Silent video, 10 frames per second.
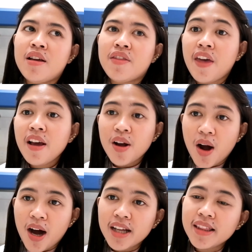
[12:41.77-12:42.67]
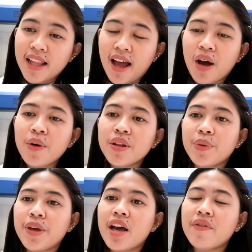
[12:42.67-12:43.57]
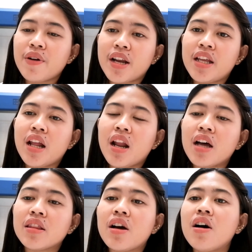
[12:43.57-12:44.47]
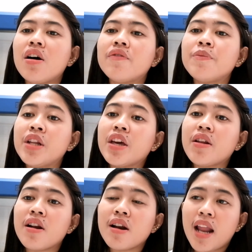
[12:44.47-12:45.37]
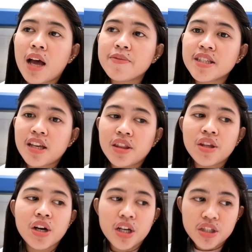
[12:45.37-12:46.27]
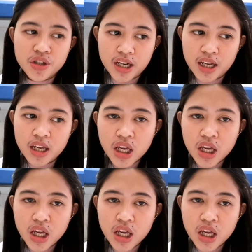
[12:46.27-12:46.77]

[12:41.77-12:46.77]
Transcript: Thank God now that we have already a lot of molecular labs in the country.